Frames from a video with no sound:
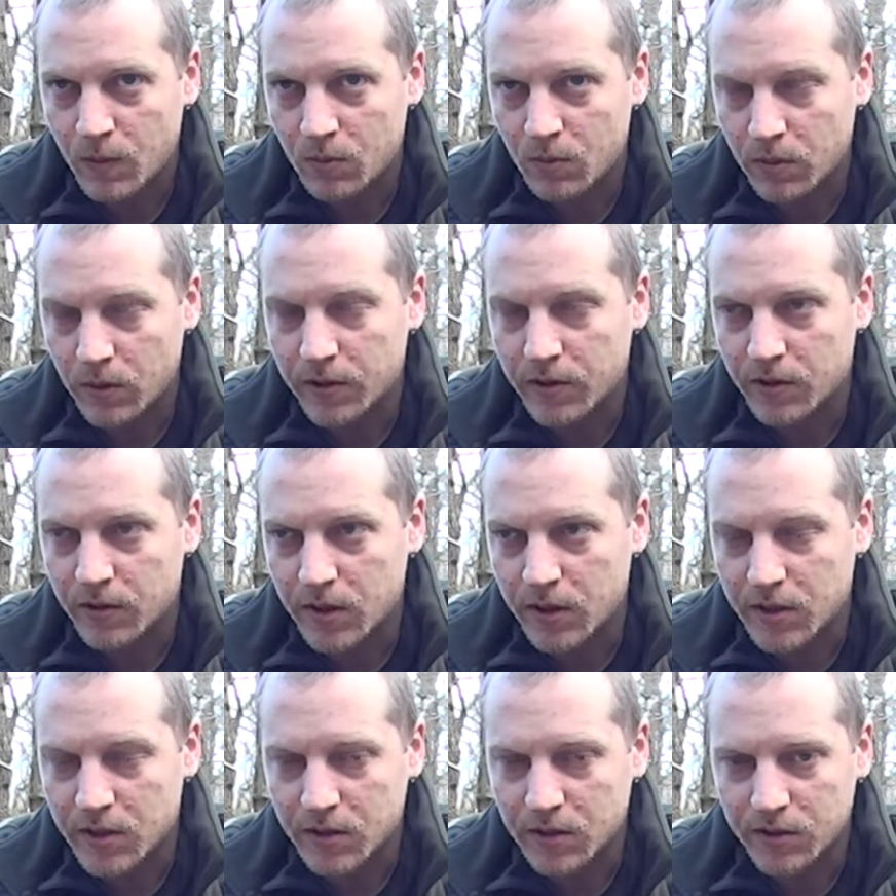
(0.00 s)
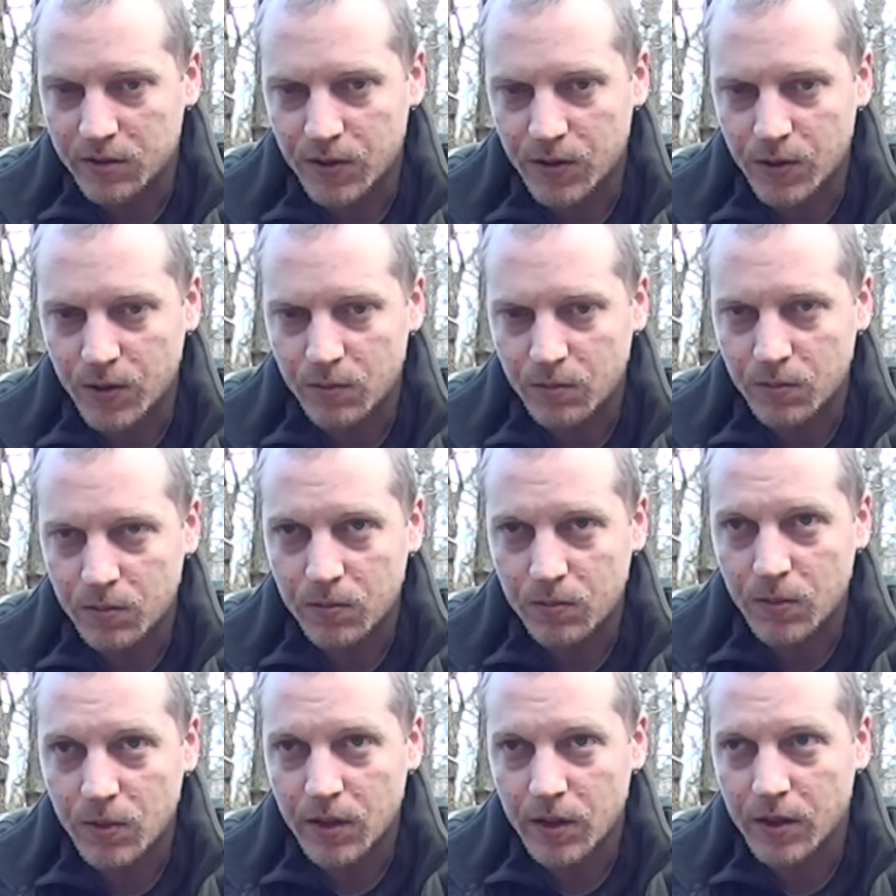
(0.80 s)
with a decent zoom,
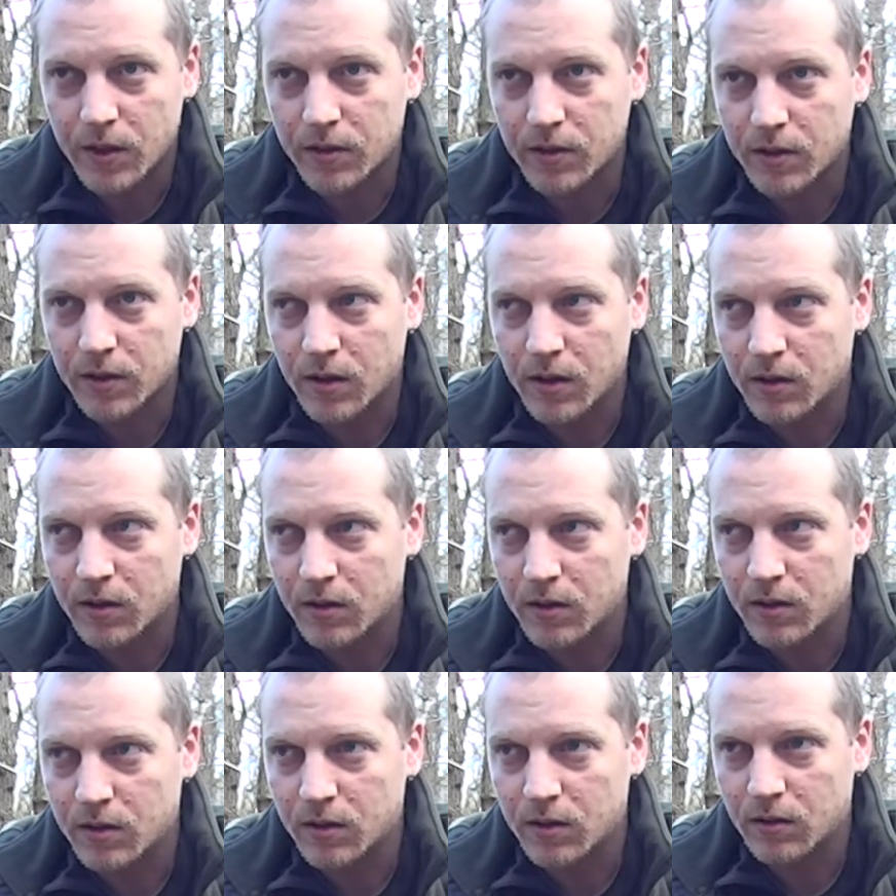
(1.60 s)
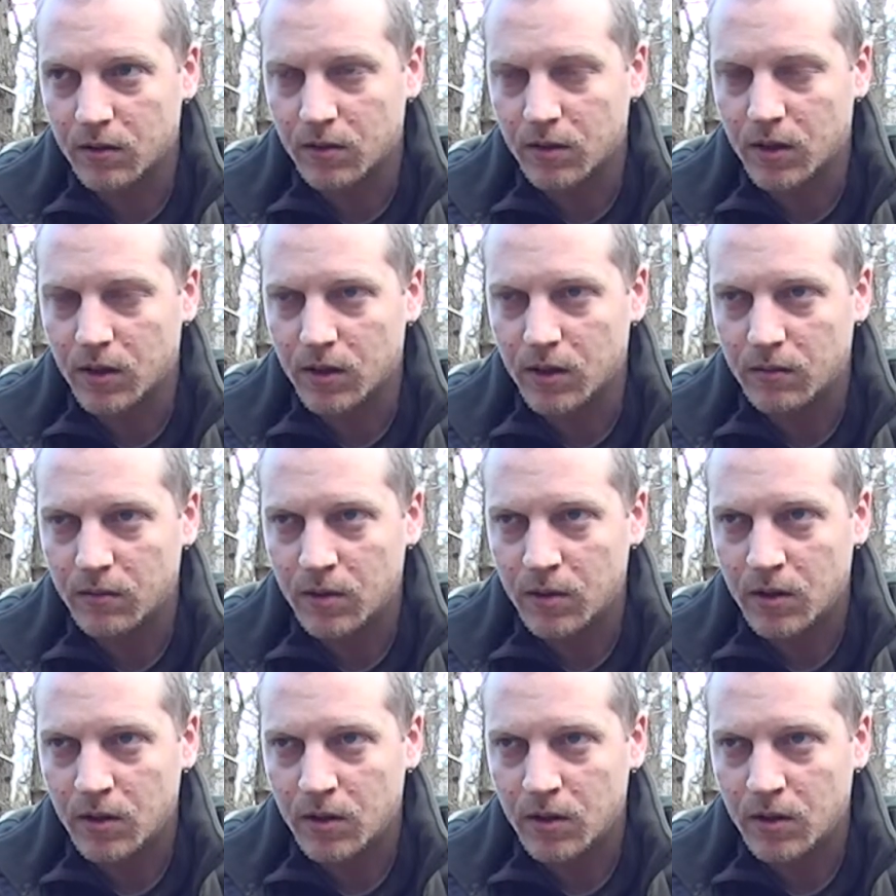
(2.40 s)
and I can